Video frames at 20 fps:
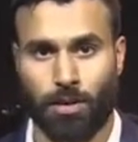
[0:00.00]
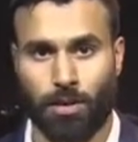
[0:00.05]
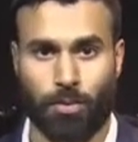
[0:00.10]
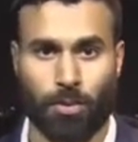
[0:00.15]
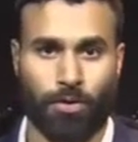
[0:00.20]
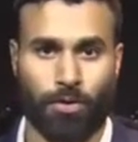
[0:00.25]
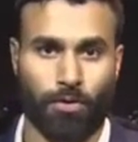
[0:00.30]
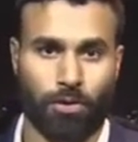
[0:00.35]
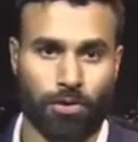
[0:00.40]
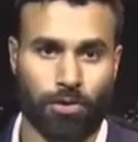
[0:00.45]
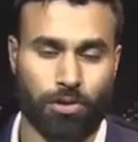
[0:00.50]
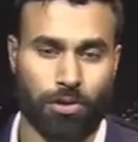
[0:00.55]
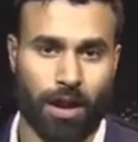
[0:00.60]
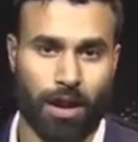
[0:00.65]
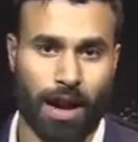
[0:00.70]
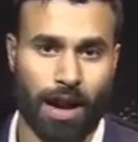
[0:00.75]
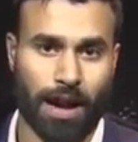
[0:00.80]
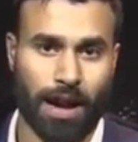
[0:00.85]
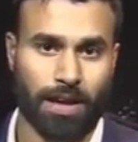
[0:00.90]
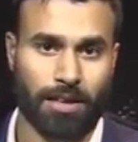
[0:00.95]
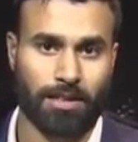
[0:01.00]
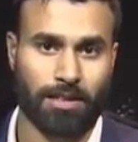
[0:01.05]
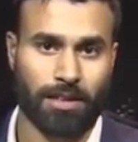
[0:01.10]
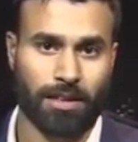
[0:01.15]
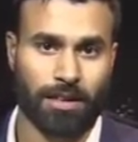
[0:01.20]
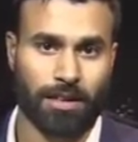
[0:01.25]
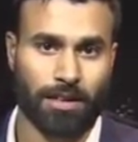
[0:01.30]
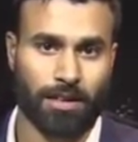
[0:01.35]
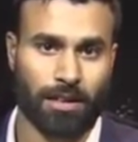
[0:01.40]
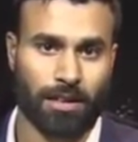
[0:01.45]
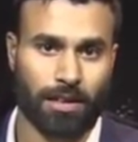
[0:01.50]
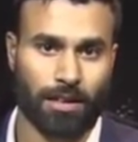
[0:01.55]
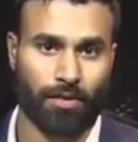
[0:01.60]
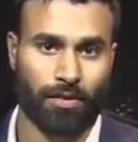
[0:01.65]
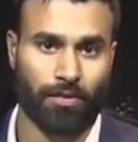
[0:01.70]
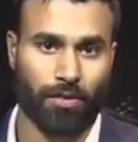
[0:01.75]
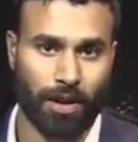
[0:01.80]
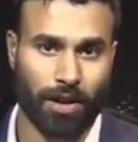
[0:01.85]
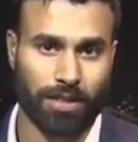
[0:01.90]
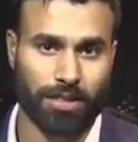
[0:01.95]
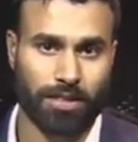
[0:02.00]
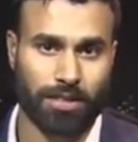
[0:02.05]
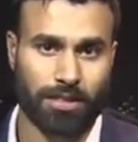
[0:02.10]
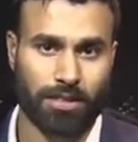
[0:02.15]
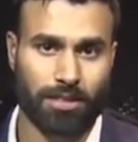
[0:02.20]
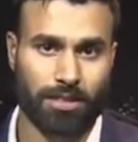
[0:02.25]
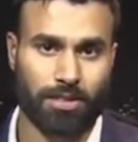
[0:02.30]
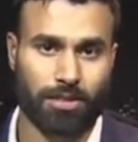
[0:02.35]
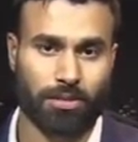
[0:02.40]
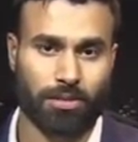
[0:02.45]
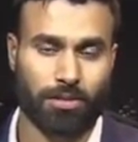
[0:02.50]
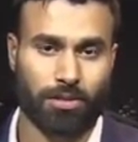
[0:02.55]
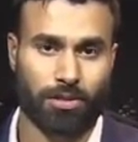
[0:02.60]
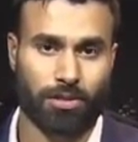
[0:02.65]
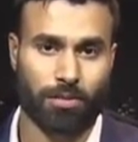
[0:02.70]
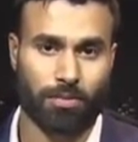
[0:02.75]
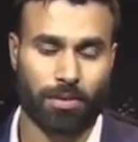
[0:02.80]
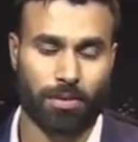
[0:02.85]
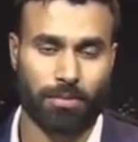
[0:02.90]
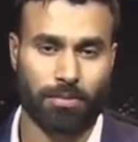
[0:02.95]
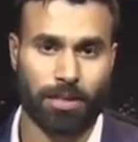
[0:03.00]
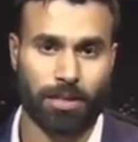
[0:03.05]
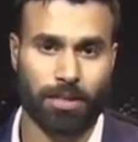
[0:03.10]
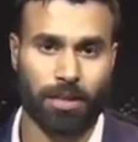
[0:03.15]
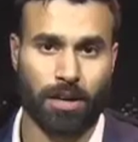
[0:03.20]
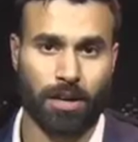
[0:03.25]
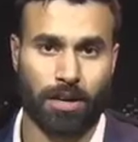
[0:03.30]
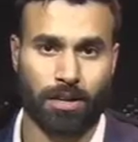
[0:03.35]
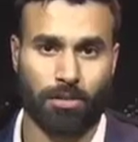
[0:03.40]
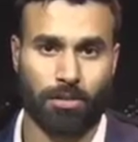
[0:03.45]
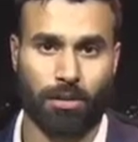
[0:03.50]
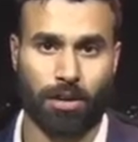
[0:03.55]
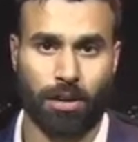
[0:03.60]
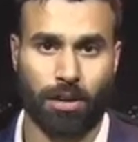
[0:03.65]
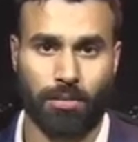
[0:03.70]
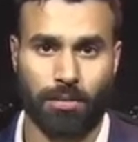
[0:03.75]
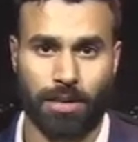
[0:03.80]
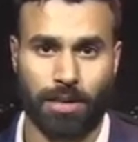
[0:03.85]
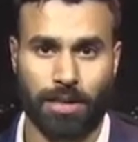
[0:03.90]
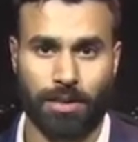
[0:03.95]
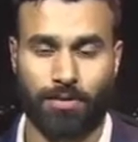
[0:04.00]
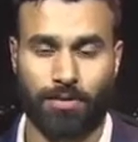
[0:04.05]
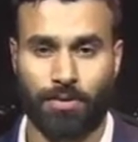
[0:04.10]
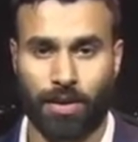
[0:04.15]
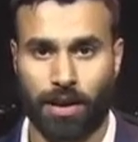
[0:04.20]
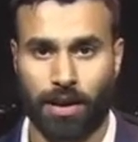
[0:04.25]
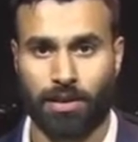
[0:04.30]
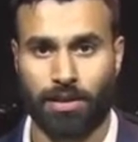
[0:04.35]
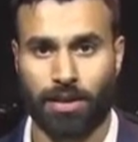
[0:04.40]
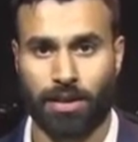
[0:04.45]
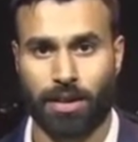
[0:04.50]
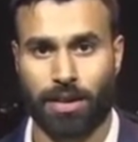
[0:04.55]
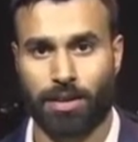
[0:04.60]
We've also had advisor to the Supreme Leader Ayatollah Khamenei vowing